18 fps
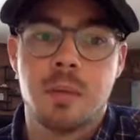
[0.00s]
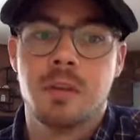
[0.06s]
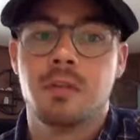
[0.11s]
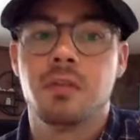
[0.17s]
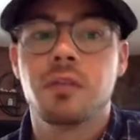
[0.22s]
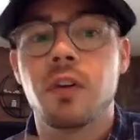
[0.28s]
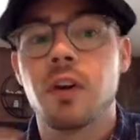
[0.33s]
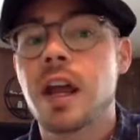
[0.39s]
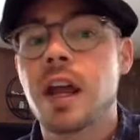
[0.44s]
And
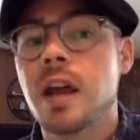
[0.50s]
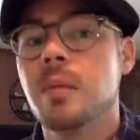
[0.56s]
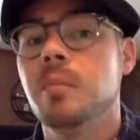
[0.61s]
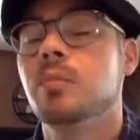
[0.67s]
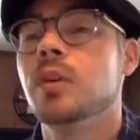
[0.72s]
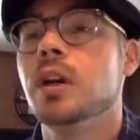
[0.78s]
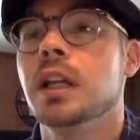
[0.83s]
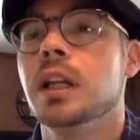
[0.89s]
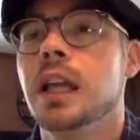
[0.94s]
for
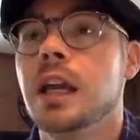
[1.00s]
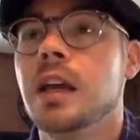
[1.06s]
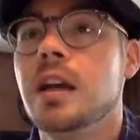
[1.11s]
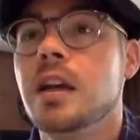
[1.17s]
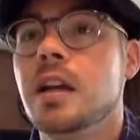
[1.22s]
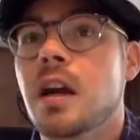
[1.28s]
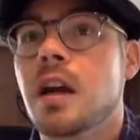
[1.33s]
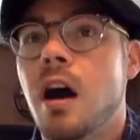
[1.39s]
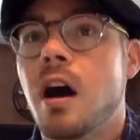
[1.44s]
him, really,
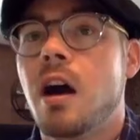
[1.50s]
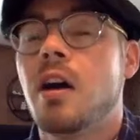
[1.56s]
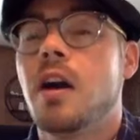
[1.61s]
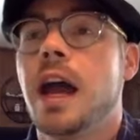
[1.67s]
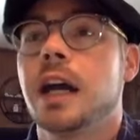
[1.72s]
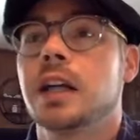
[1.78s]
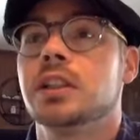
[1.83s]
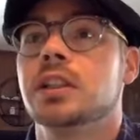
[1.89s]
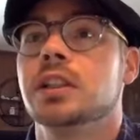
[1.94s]
our
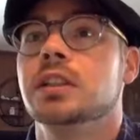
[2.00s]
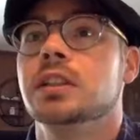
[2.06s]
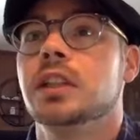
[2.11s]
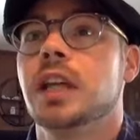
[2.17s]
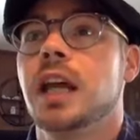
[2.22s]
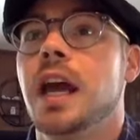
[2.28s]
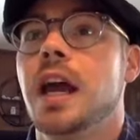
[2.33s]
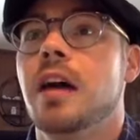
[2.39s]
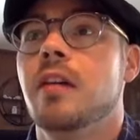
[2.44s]
actions
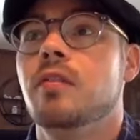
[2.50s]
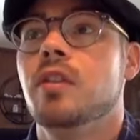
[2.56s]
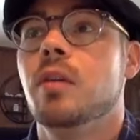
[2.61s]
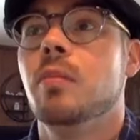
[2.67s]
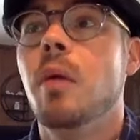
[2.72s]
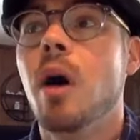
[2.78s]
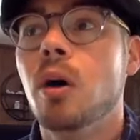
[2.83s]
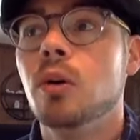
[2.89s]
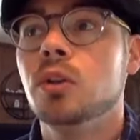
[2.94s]
have the
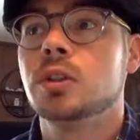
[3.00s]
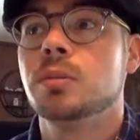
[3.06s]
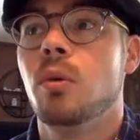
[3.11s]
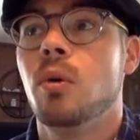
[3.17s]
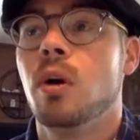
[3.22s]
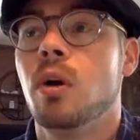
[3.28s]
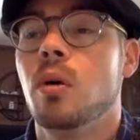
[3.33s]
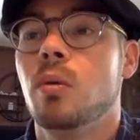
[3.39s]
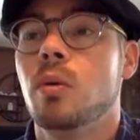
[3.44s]
most
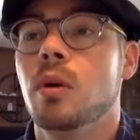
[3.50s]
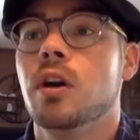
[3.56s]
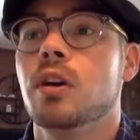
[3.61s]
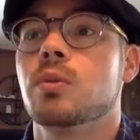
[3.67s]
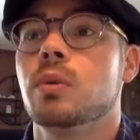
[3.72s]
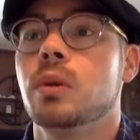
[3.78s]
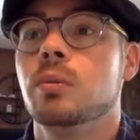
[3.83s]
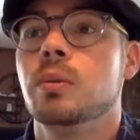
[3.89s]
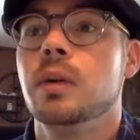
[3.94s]
moral worth
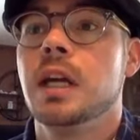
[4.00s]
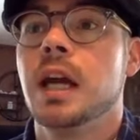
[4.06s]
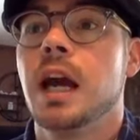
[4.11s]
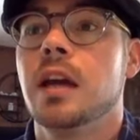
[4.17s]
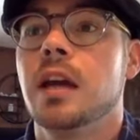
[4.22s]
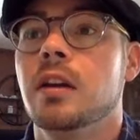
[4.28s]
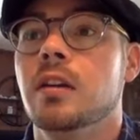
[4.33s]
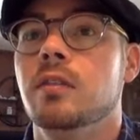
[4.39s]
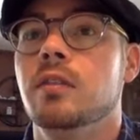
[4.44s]
when we
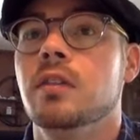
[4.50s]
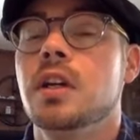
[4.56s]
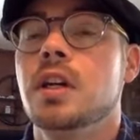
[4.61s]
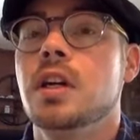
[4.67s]
kind of